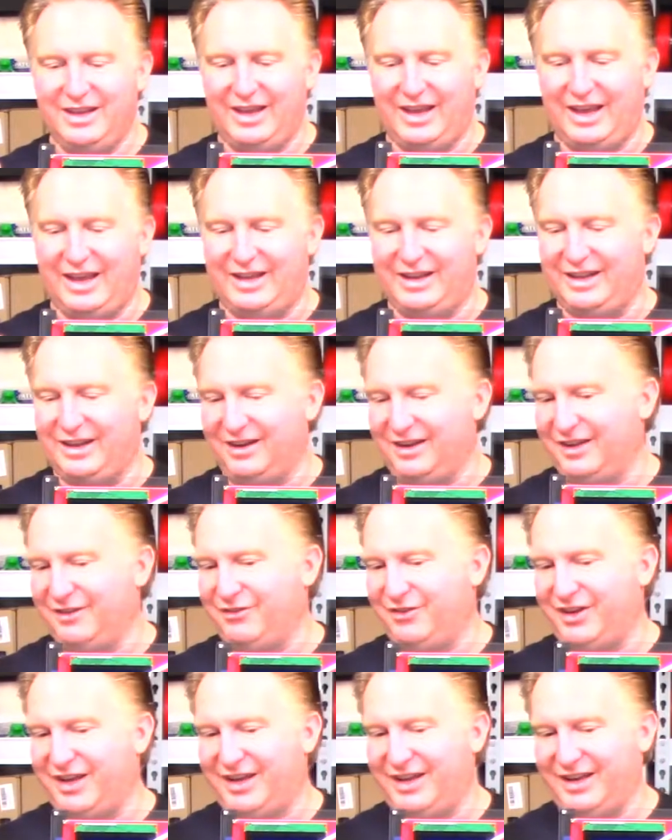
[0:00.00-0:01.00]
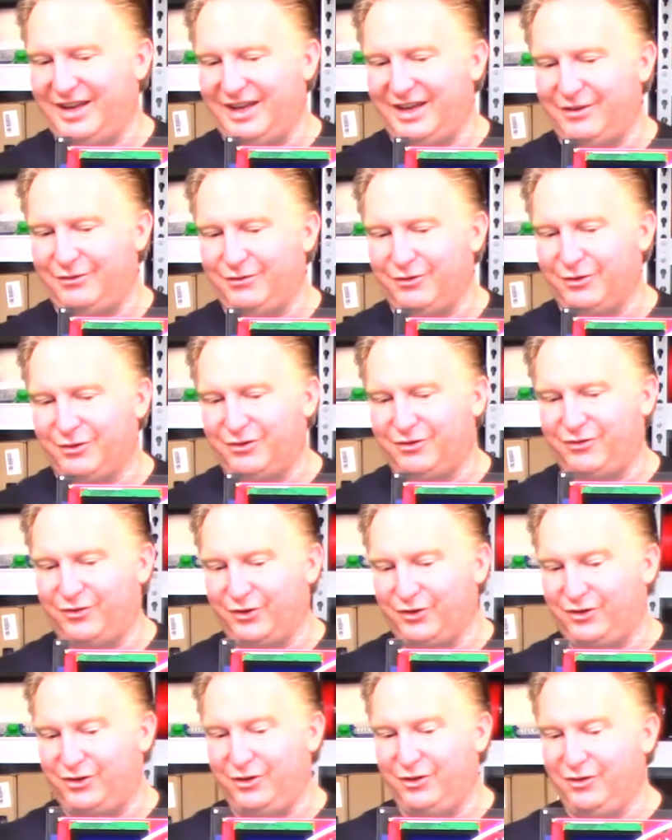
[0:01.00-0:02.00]
And at eleven ninety-nine for,
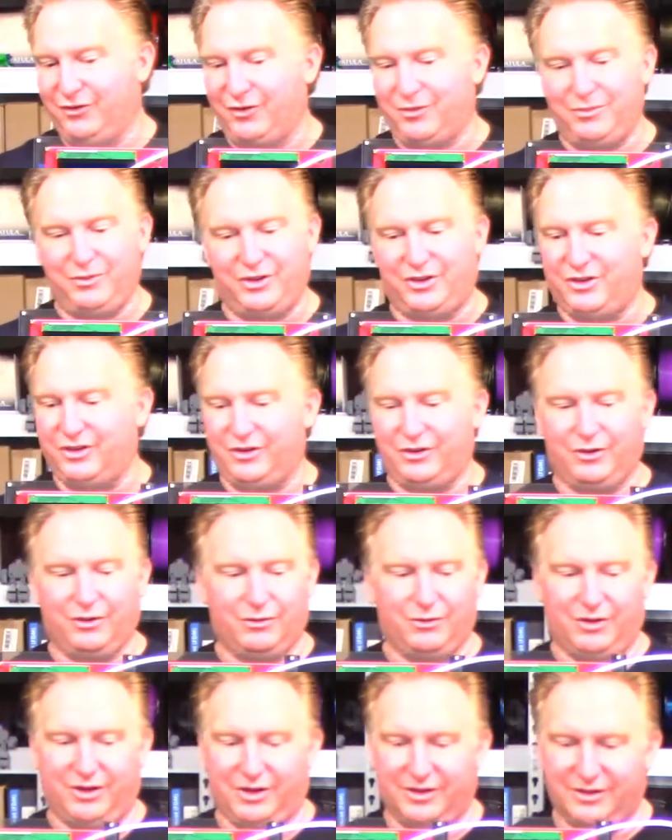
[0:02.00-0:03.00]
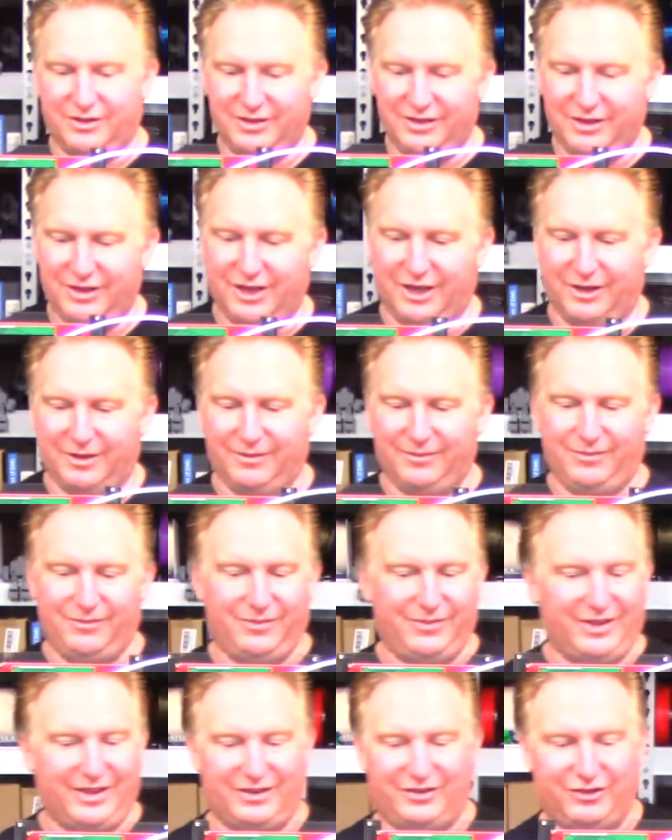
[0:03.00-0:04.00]
for two of them, you couldn't go wrong. Uh,
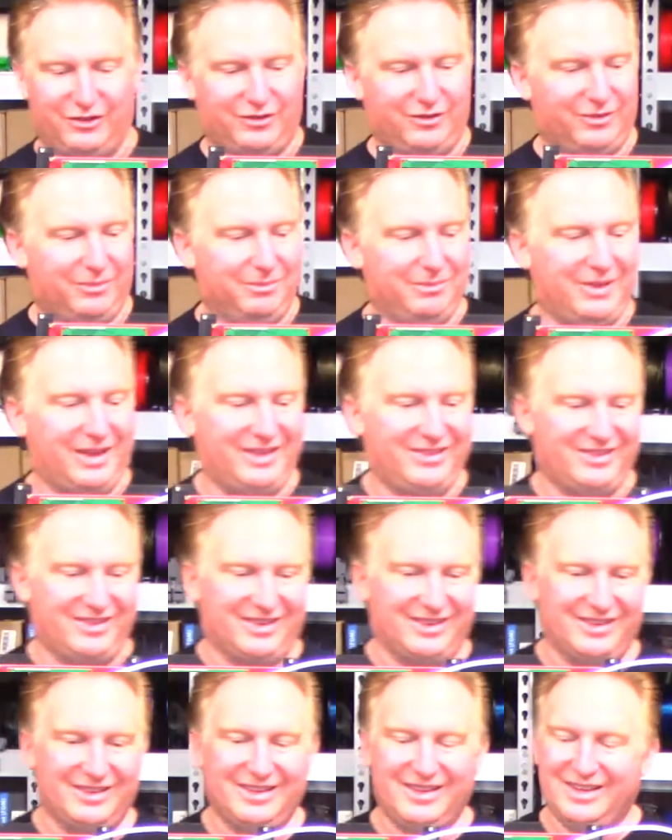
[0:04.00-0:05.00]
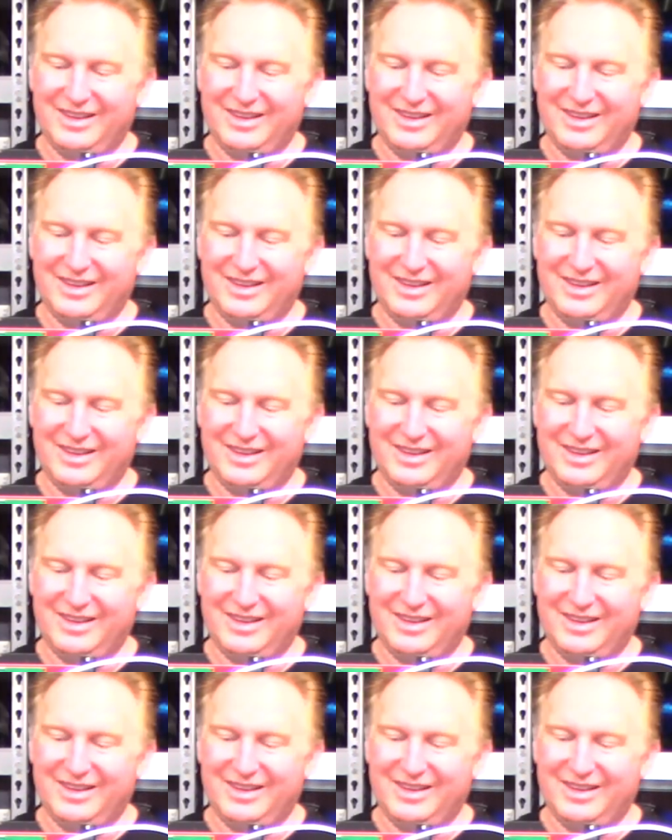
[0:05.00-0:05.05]
that's just amazing.